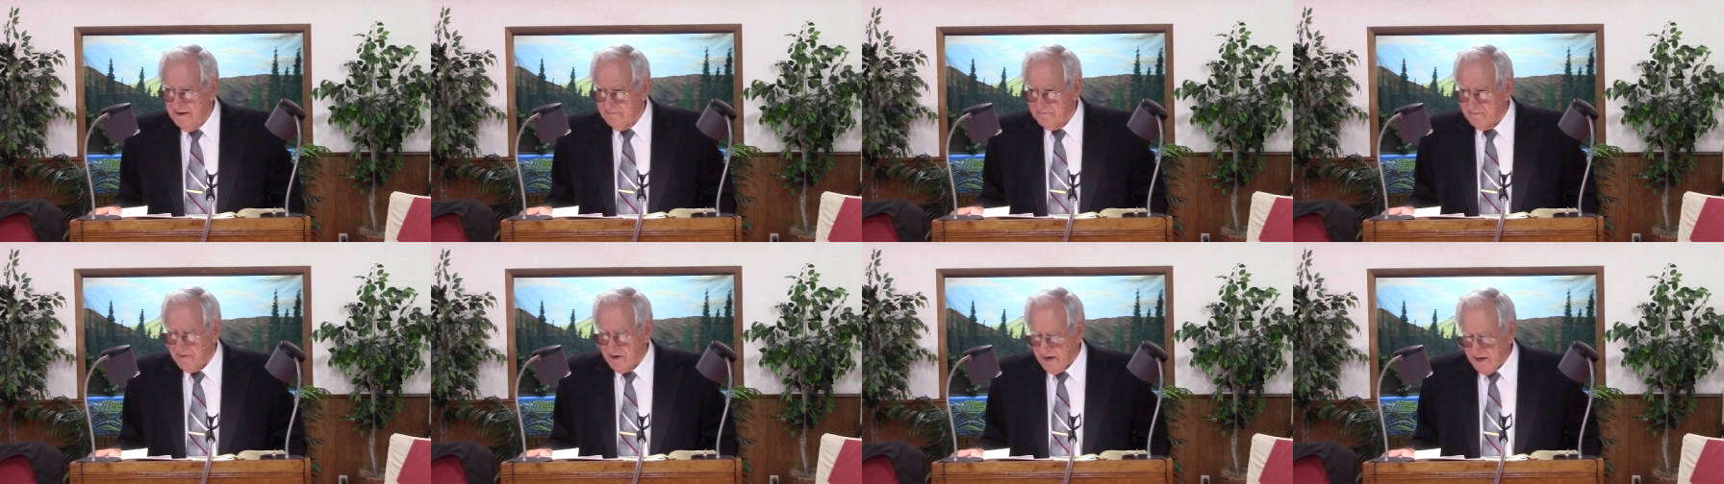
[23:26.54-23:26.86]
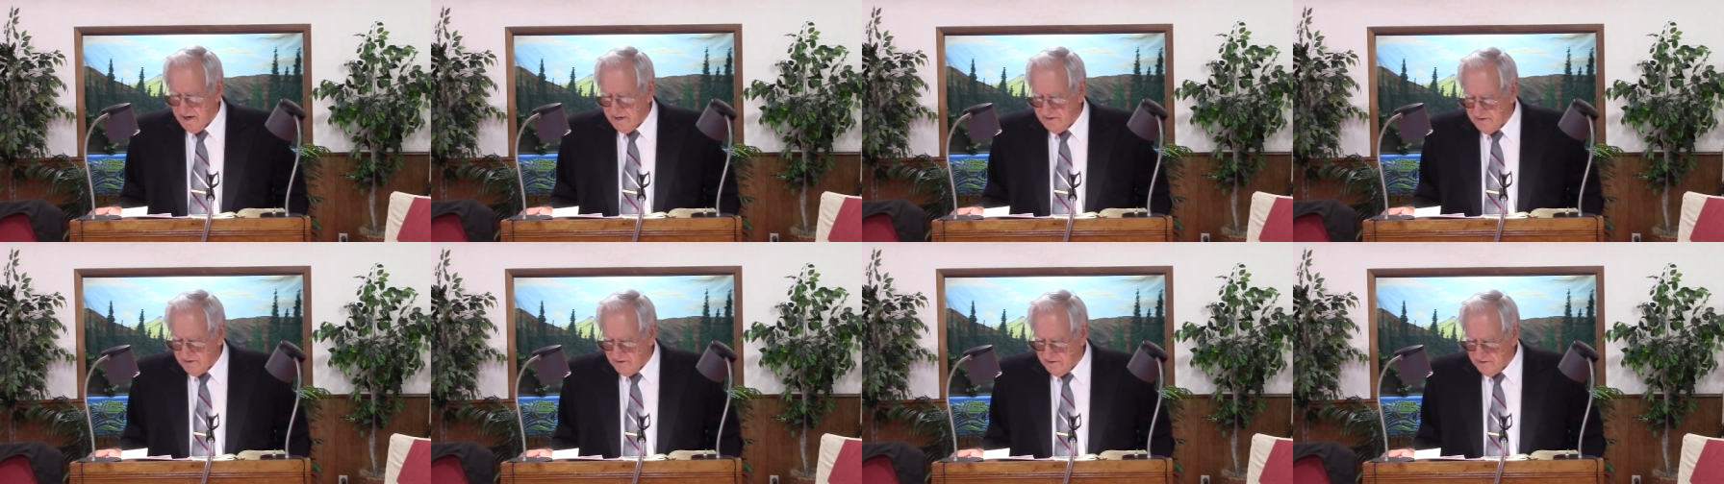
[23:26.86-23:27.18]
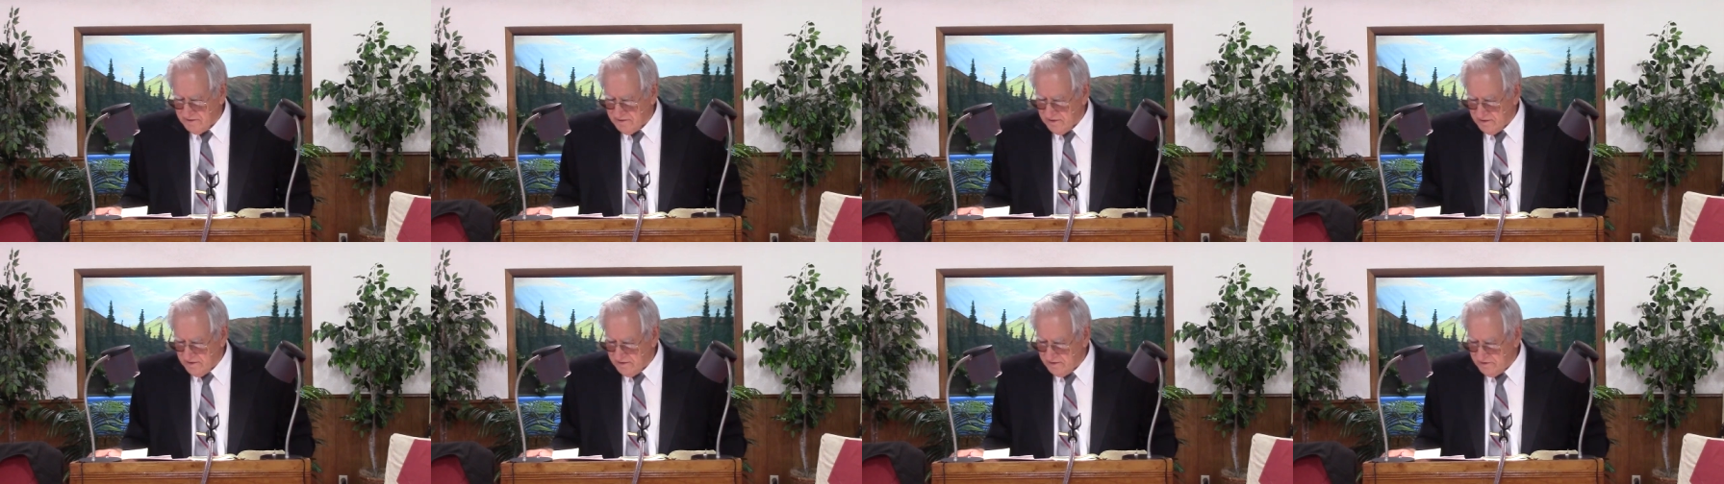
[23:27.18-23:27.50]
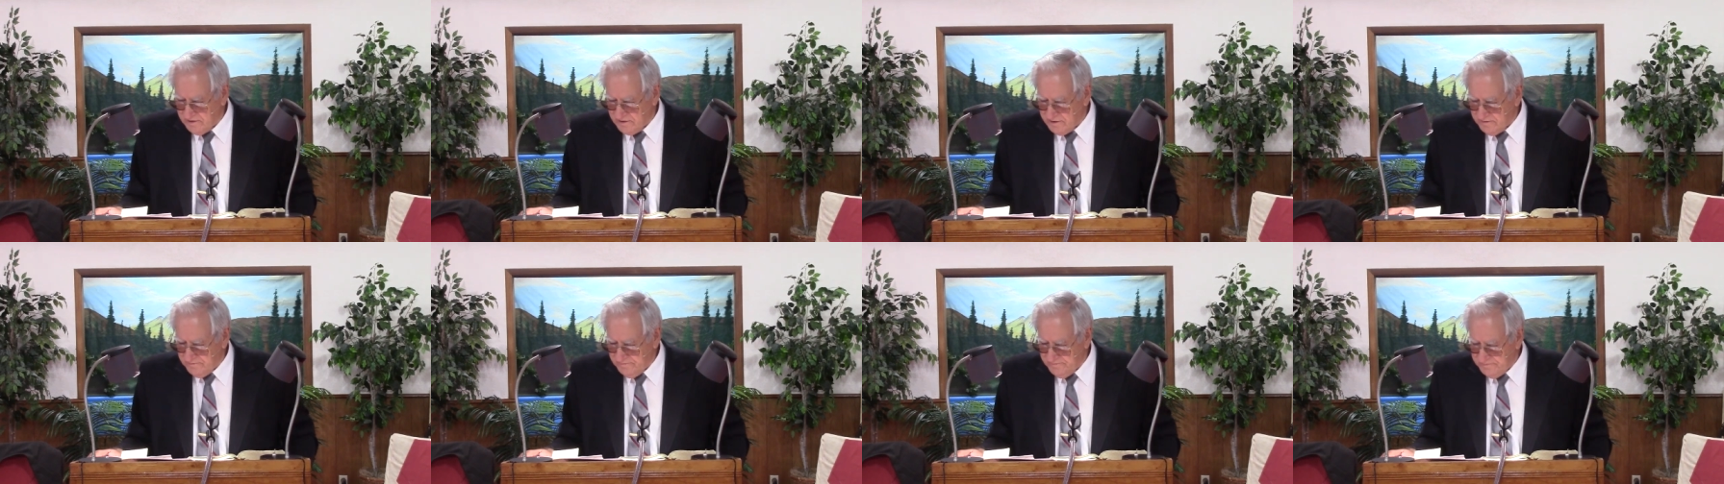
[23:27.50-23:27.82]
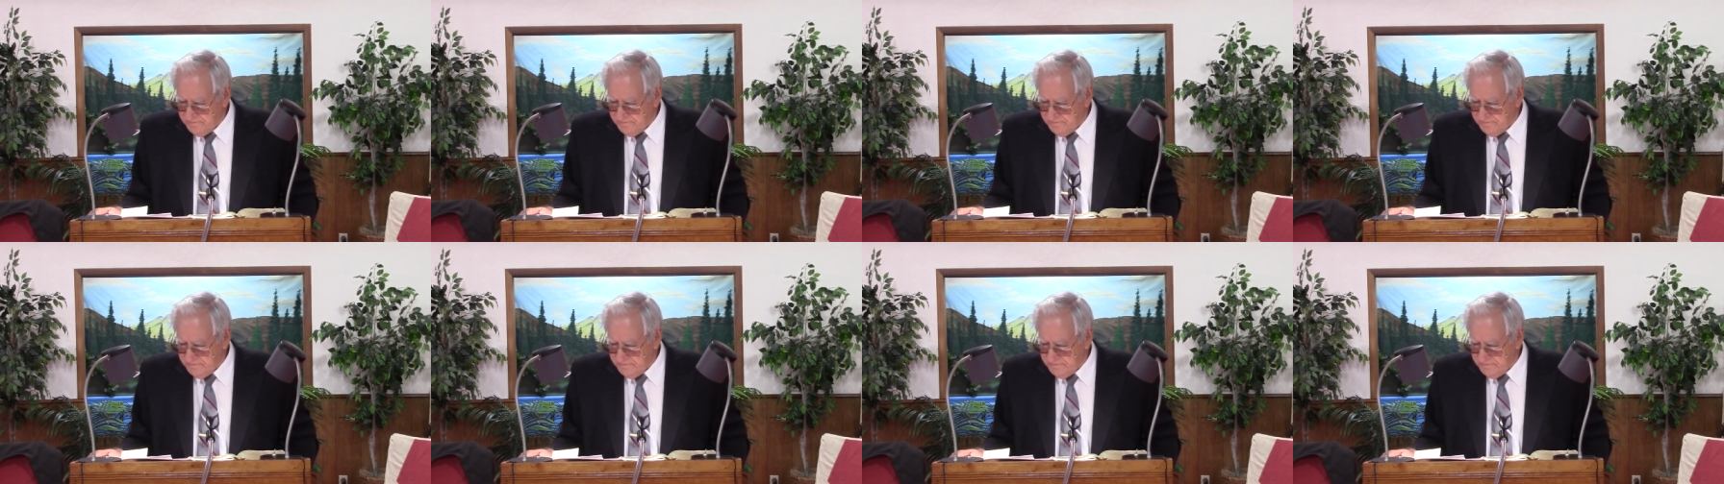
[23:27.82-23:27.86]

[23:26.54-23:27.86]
But I turned to Luke.